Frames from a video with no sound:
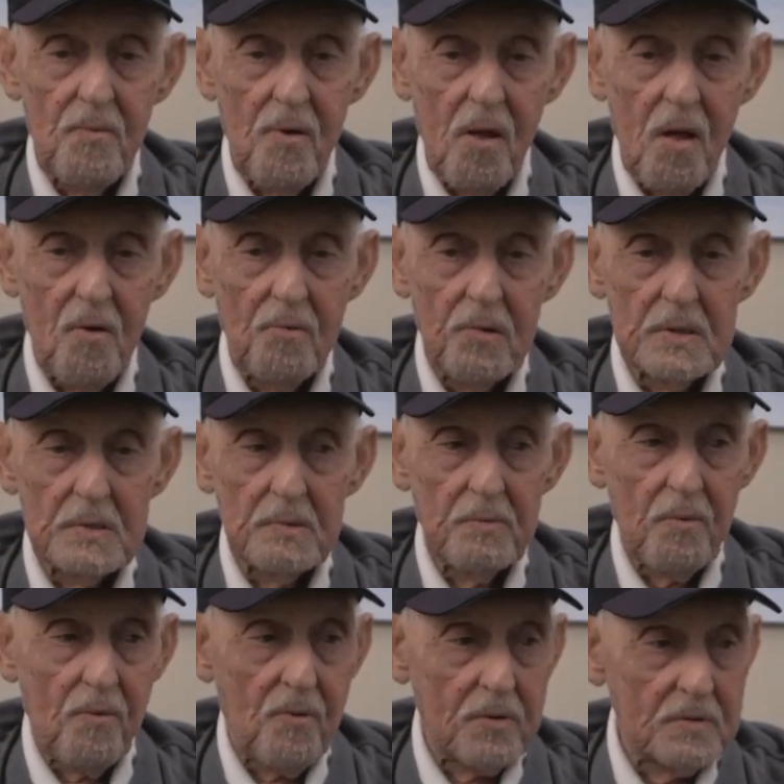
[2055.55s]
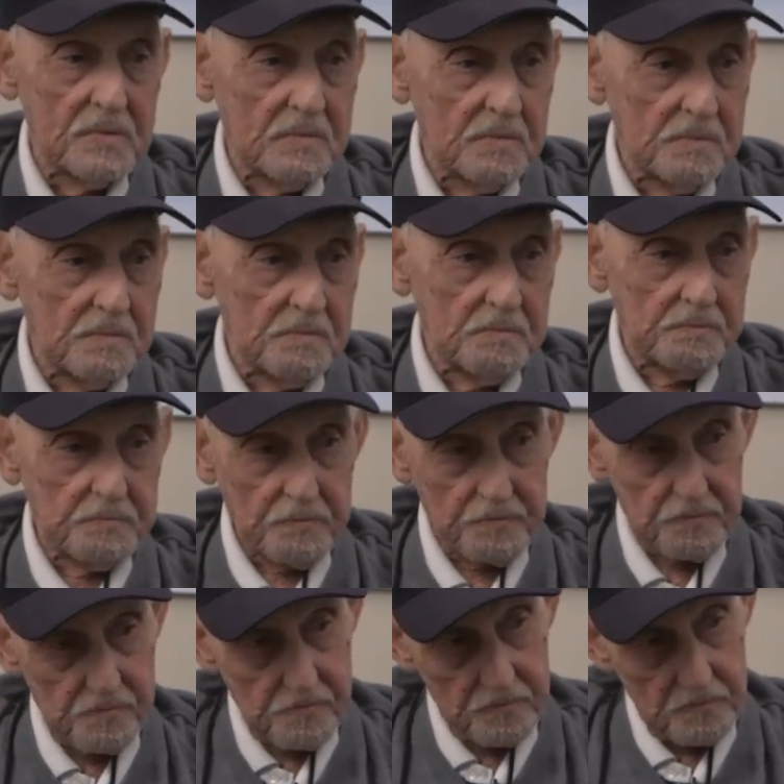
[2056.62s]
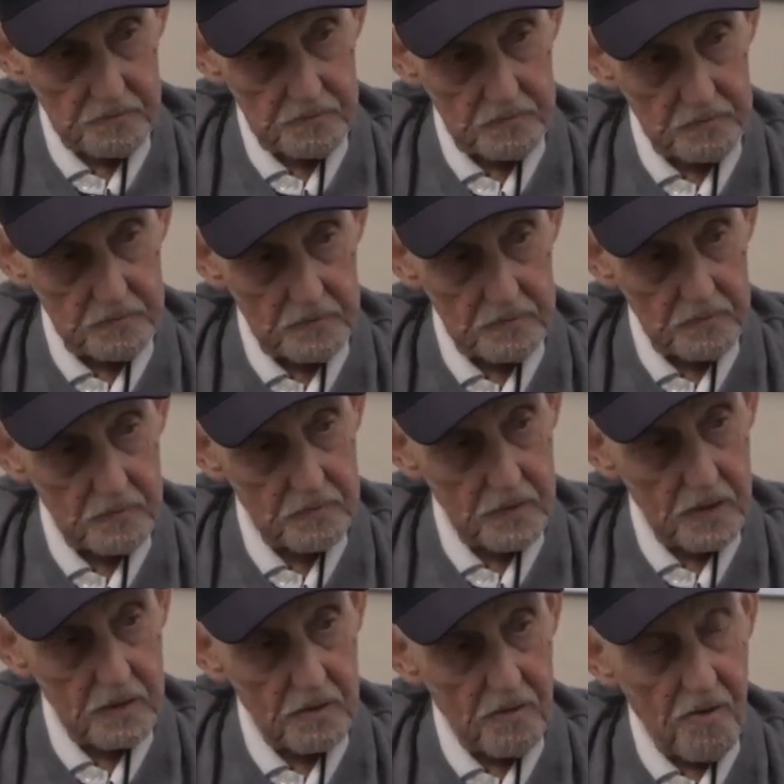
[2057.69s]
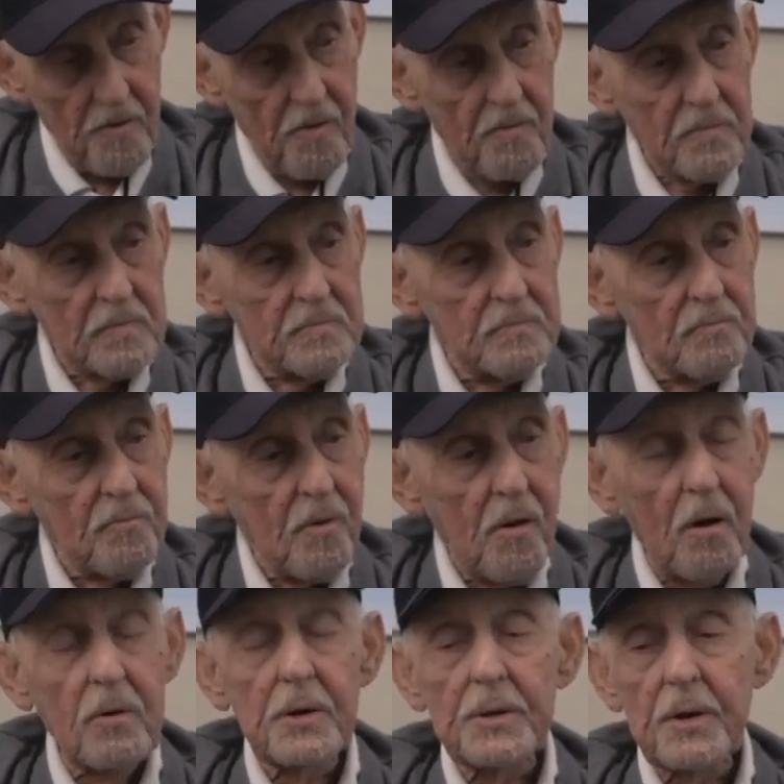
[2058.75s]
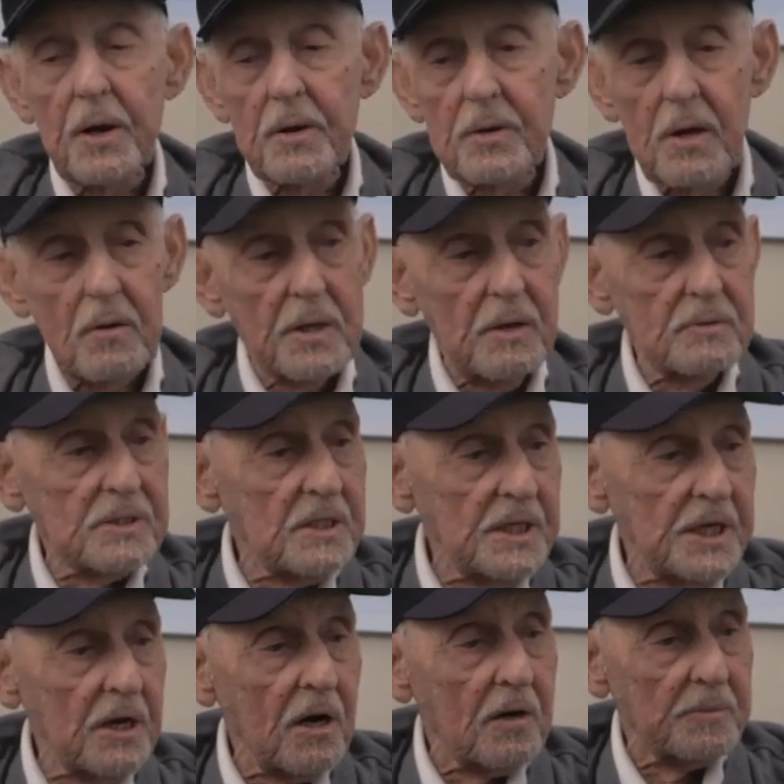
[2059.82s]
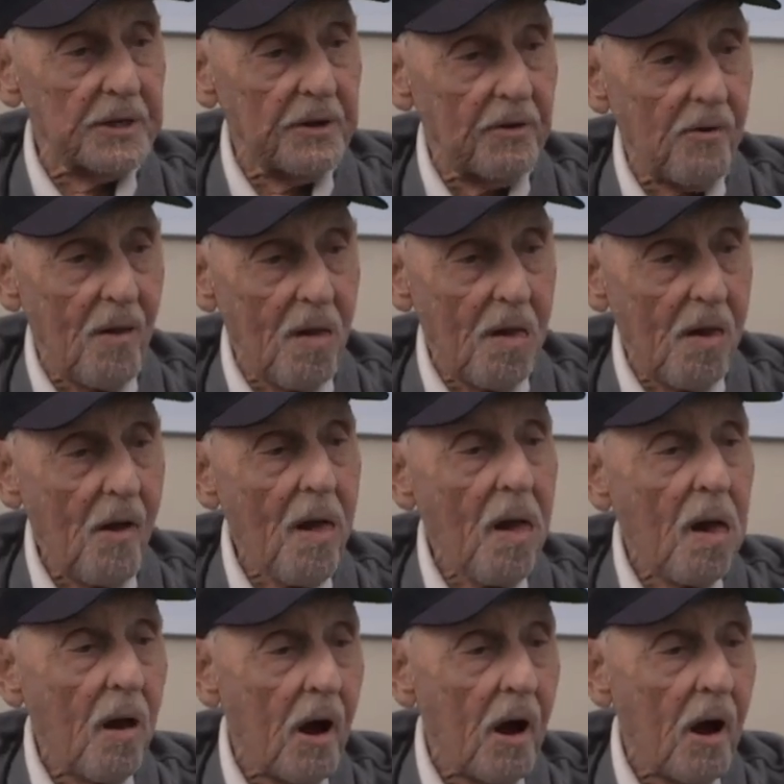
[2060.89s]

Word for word: I understand your your brother Irwin was in the Navy. Oh too. yeah, no, he was in the Army. In the Army.